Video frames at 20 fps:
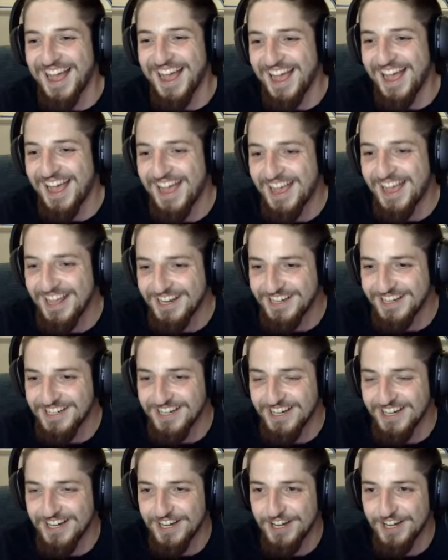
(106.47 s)
And
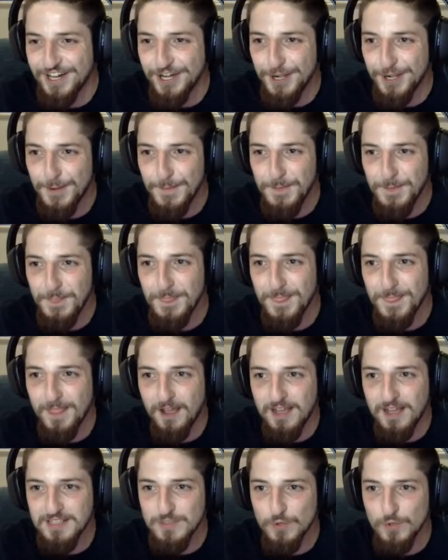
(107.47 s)

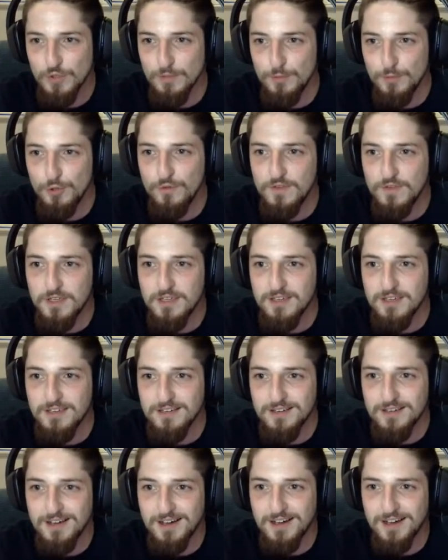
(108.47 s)
I saw the
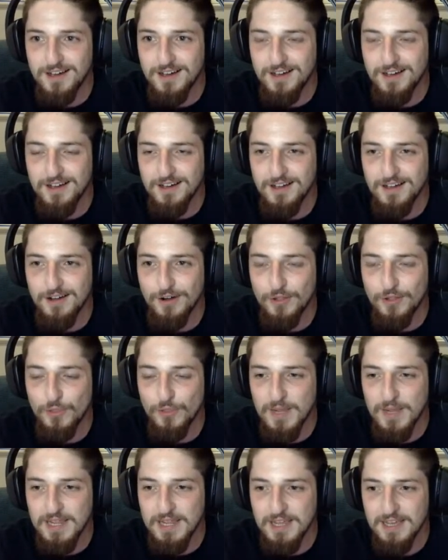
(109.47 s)
movie on the
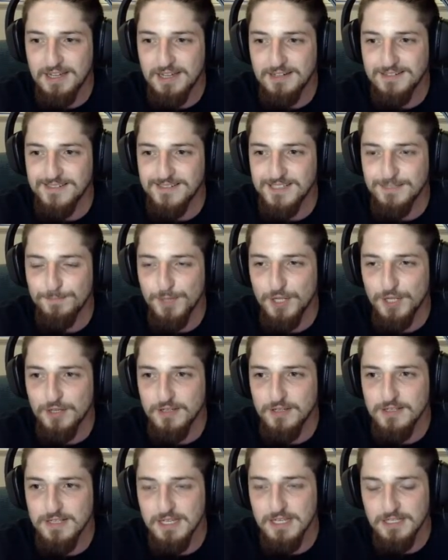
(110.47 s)
weekend
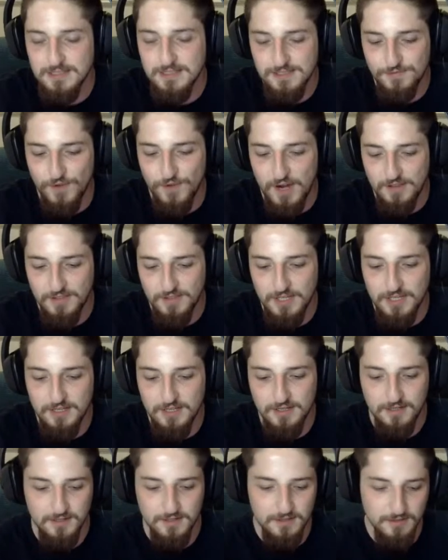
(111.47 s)
because it's
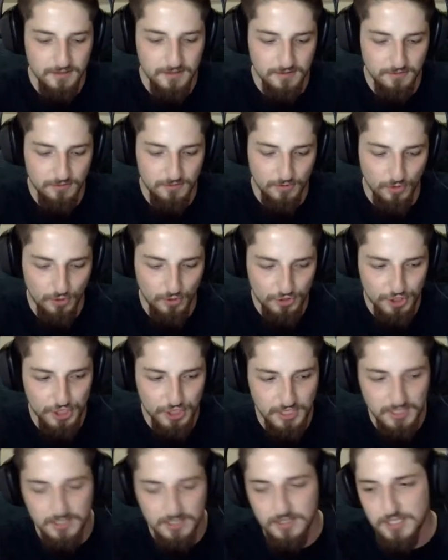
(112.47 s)
finally
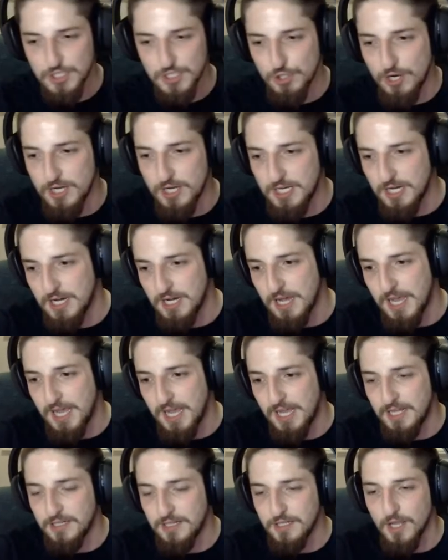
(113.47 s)
launched in Australia,
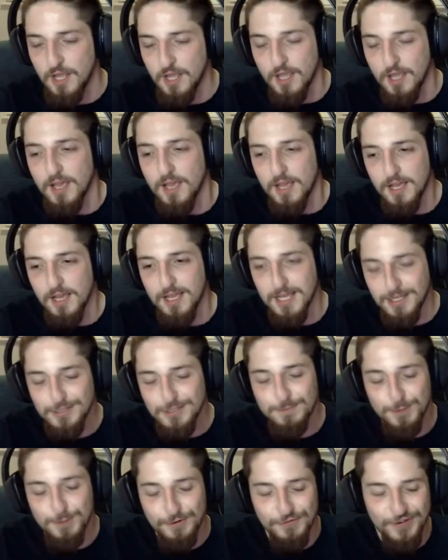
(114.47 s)
and it was
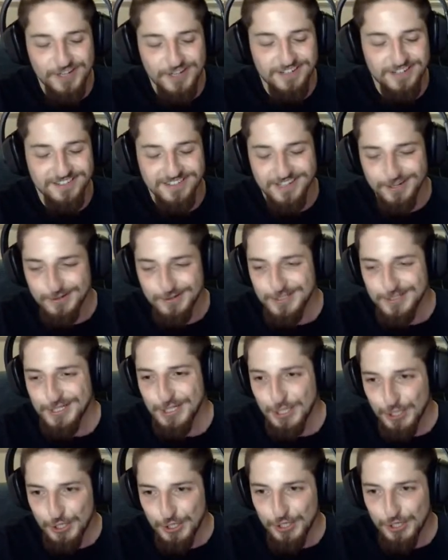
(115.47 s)
pretty fun. It was a
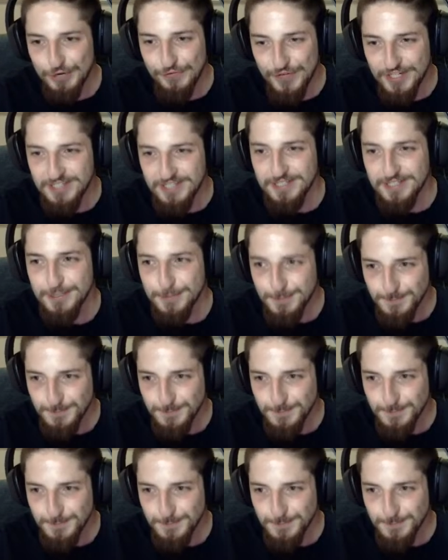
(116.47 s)
lot of fun.